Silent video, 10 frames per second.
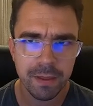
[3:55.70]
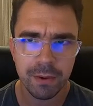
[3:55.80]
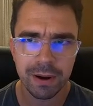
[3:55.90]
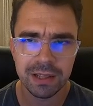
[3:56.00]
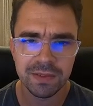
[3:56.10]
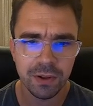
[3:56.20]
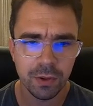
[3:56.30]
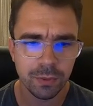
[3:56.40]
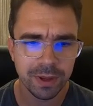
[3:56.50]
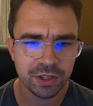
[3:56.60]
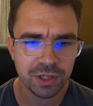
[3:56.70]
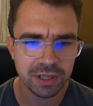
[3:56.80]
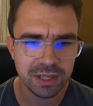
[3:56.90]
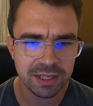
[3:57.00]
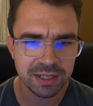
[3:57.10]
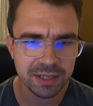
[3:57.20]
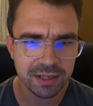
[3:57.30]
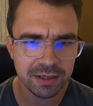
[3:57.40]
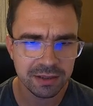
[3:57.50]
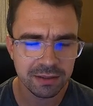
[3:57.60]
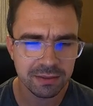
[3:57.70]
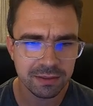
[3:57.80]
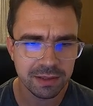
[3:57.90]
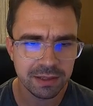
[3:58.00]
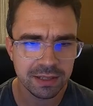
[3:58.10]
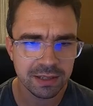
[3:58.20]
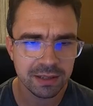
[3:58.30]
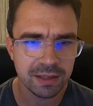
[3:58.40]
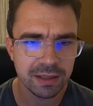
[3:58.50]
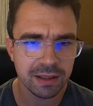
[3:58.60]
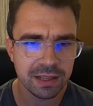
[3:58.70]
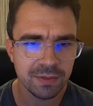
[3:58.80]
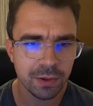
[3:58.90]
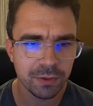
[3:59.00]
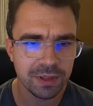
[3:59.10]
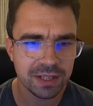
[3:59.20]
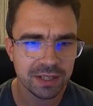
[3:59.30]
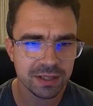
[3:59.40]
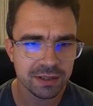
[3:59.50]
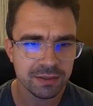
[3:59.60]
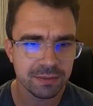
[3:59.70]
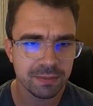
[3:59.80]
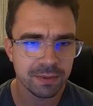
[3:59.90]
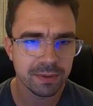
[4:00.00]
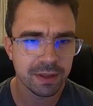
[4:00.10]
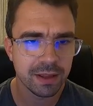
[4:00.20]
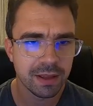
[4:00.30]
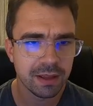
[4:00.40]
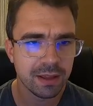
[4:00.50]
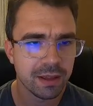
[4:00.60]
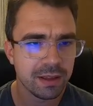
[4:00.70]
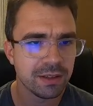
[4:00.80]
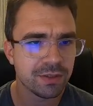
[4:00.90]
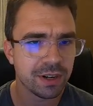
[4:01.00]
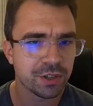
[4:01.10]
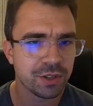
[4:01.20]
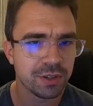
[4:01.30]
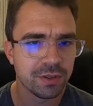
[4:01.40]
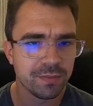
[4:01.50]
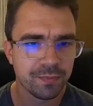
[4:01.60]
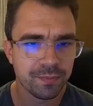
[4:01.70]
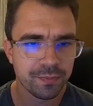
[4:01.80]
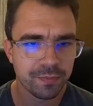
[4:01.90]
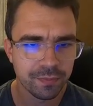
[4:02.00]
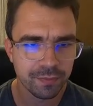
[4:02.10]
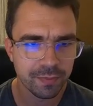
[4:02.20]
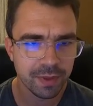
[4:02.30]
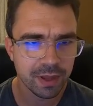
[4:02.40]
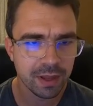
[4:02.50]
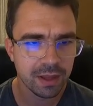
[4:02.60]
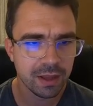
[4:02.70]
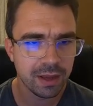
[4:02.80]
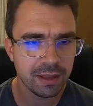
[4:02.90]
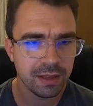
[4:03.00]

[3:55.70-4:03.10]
right, let's follow actually this let's follow this instruction. I